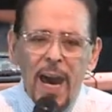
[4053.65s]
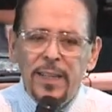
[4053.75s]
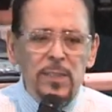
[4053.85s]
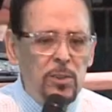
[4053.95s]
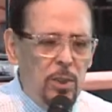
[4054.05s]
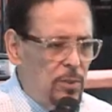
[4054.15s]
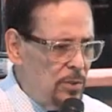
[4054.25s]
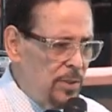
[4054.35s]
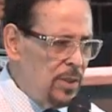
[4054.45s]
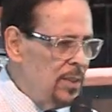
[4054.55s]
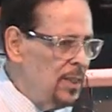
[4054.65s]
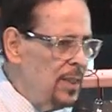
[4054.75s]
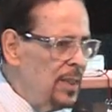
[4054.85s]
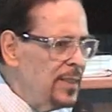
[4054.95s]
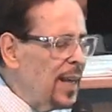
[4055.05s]

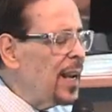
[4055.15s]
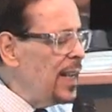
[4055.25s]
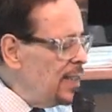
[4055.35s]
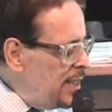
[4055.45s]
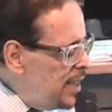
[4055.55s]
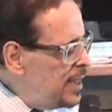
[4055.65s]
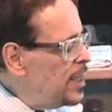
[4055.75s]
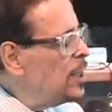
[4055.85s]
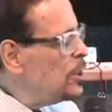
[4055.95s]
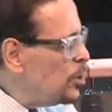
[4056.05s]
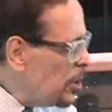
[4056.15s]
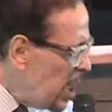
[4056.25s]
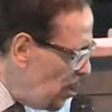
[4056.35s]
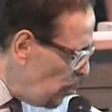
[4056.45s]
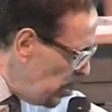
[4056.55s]
attitude that I need to
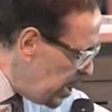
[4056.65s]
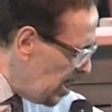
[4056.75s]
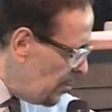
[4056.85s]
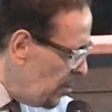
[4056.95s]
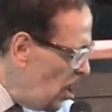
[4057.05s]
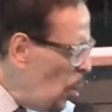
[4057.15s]
get rid of,